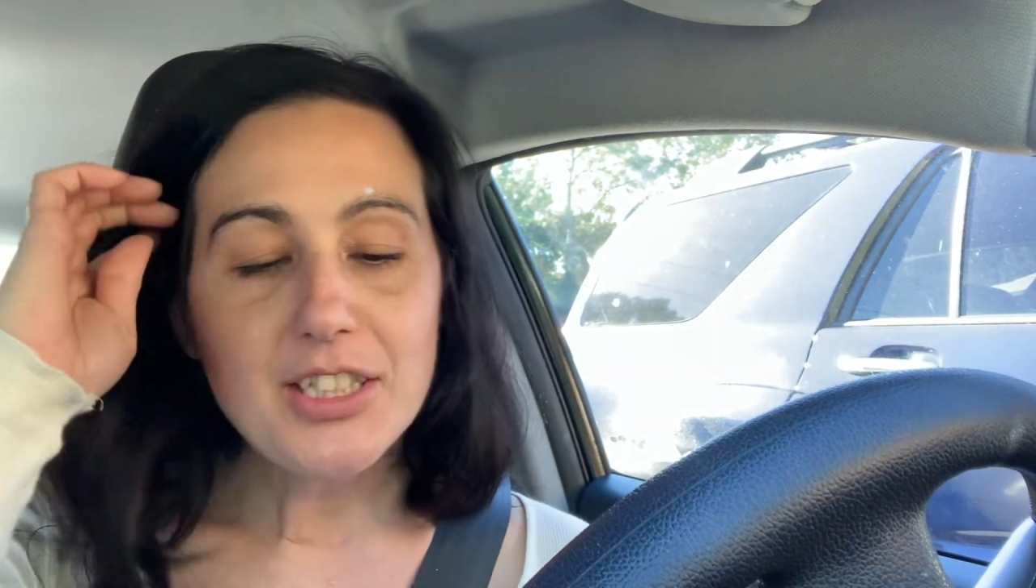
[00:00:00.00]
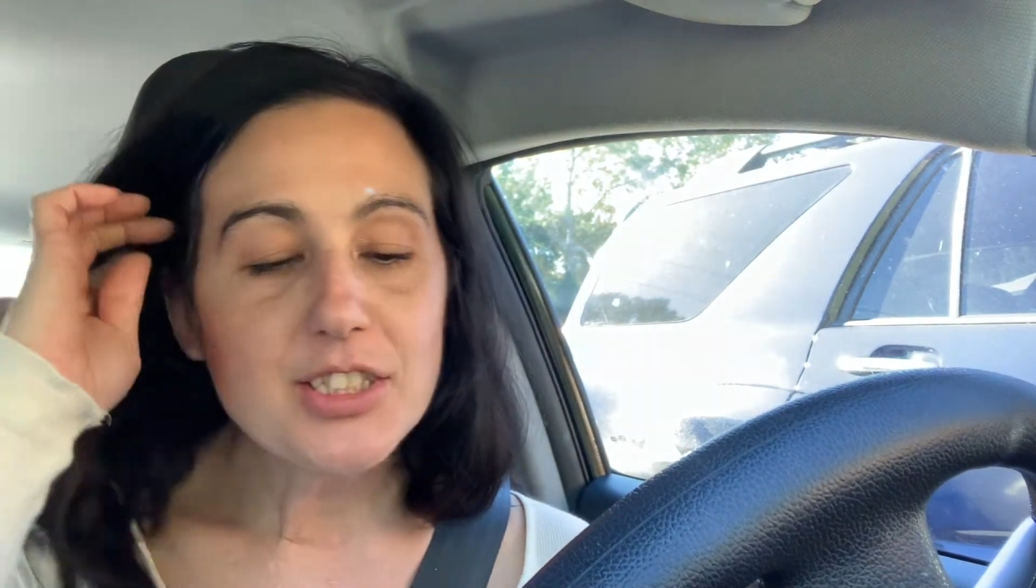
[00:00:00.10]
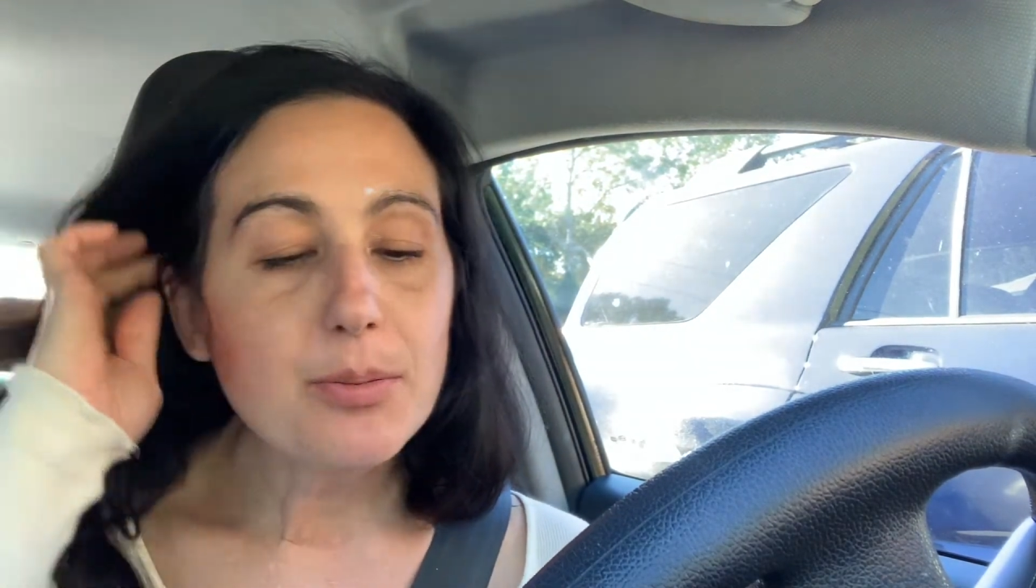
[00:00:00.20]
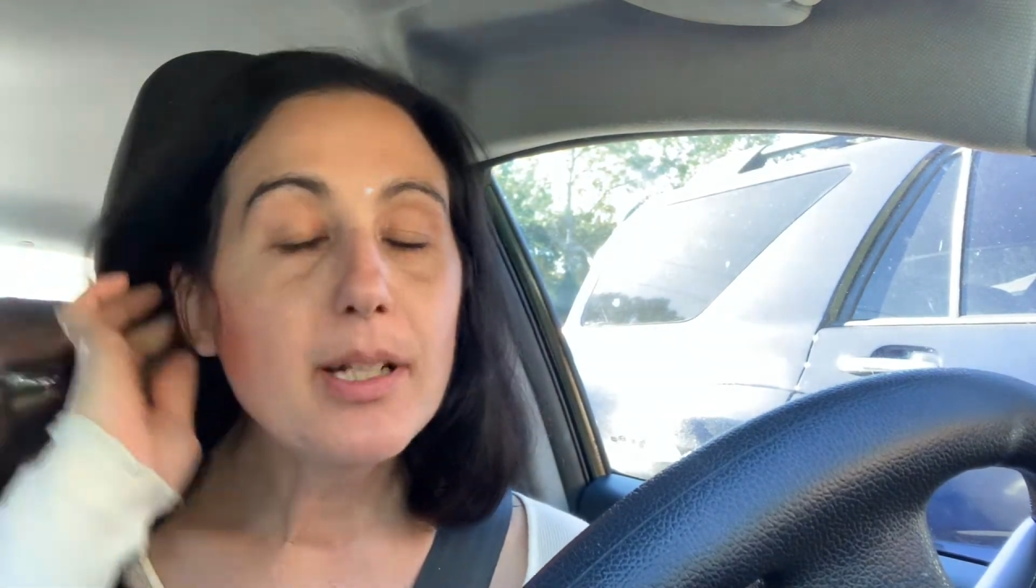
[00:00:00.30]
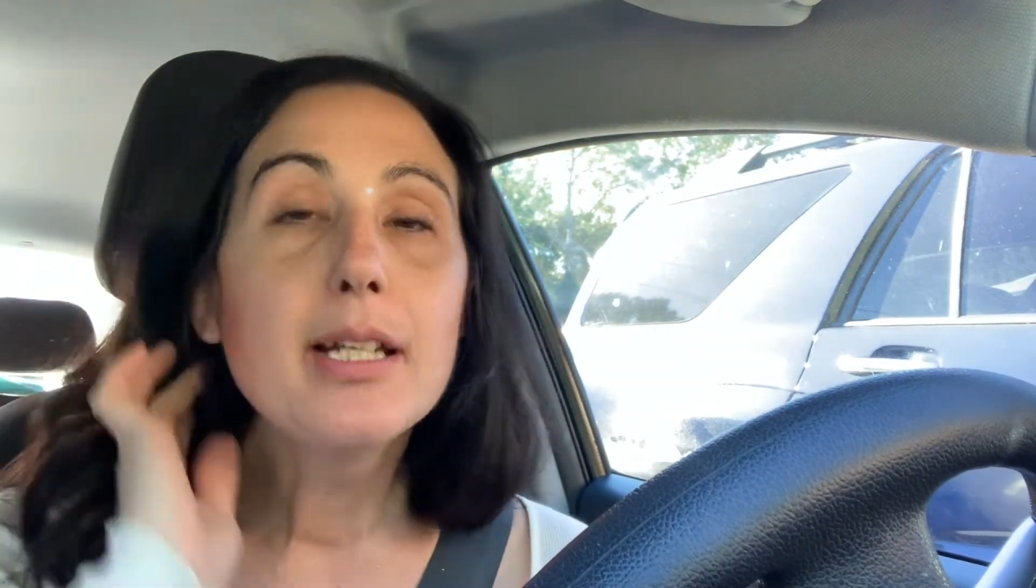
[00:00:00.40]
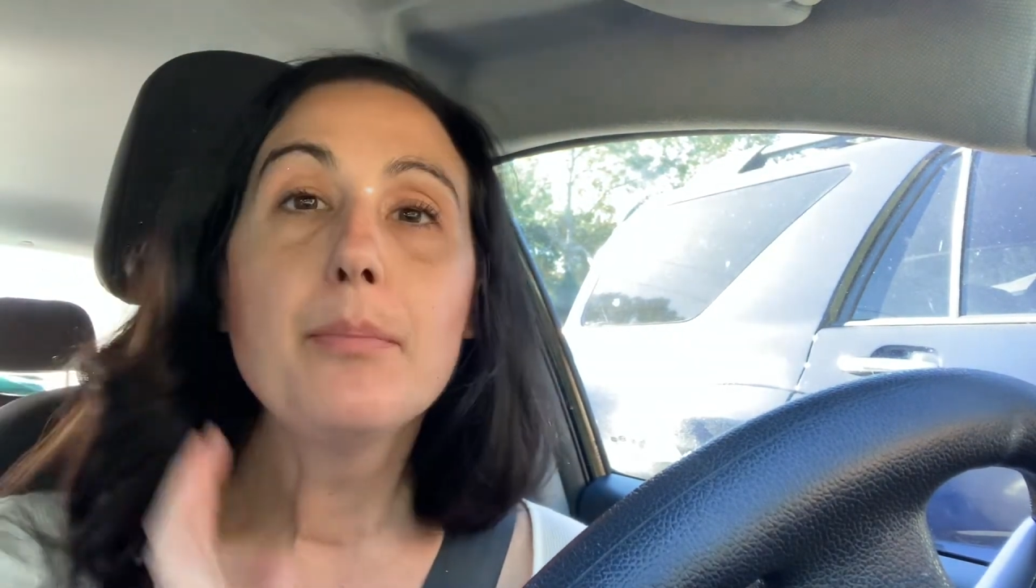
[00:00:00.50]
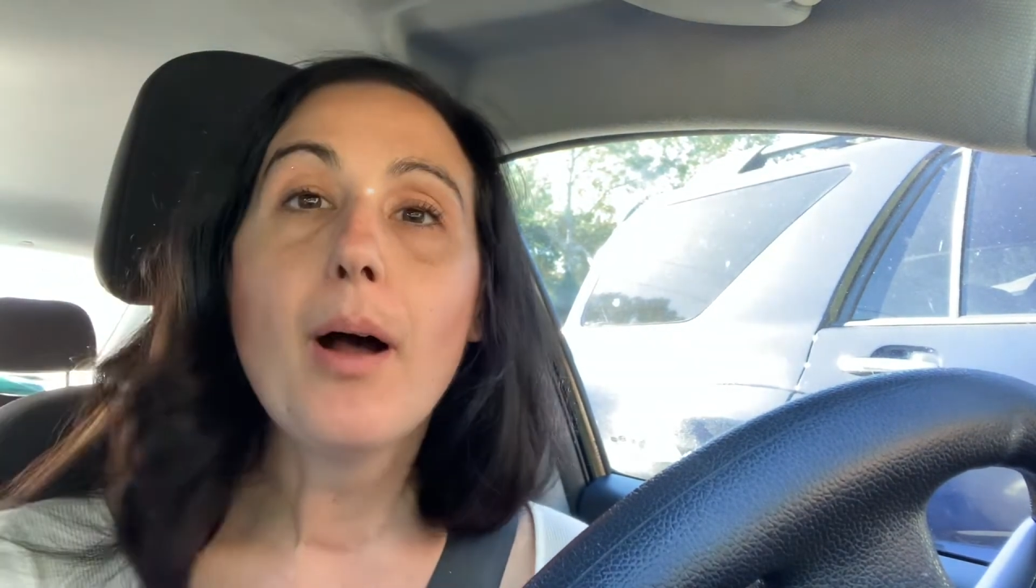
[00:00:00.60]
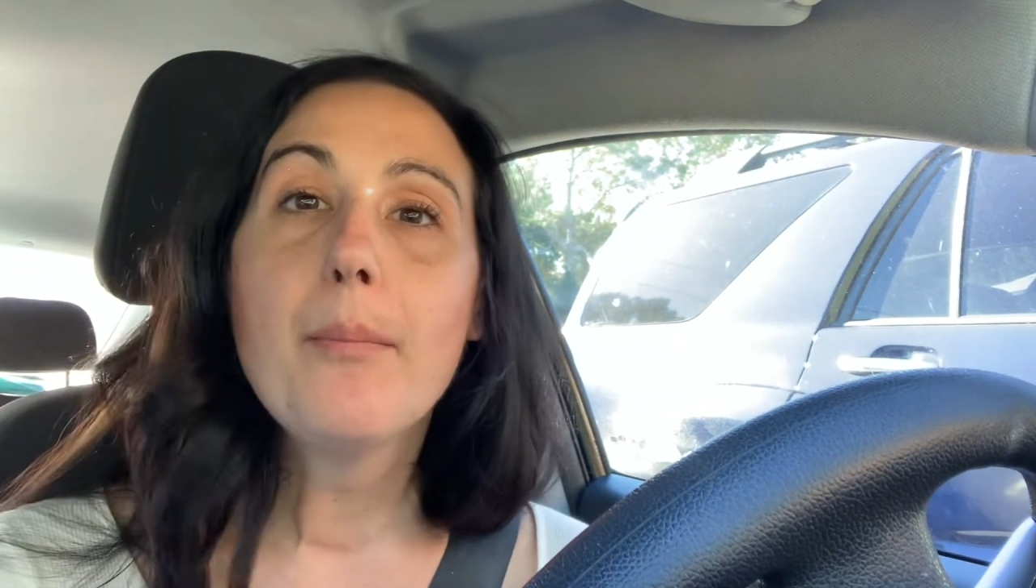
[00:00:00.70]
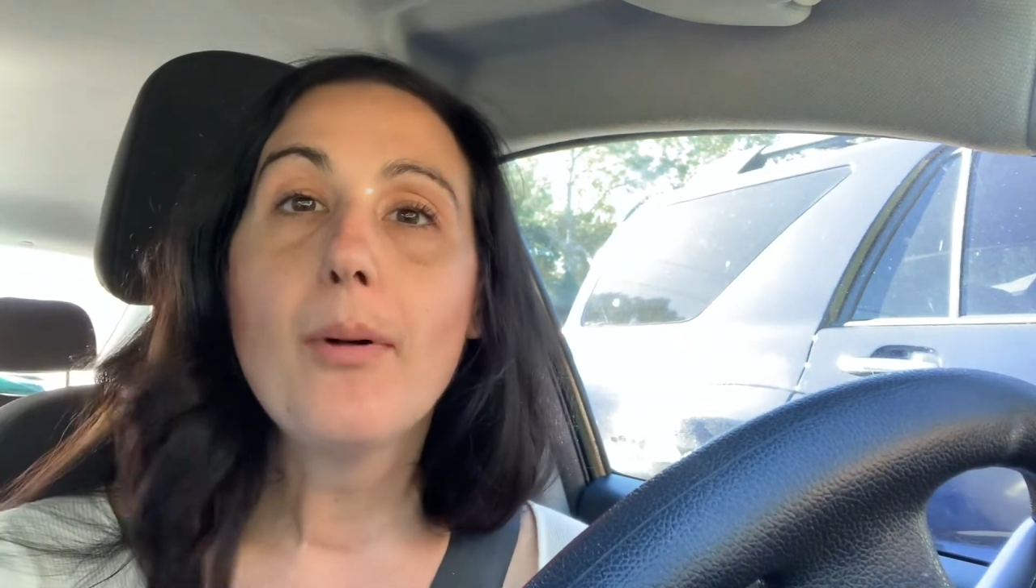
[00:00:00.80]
just wanted to pop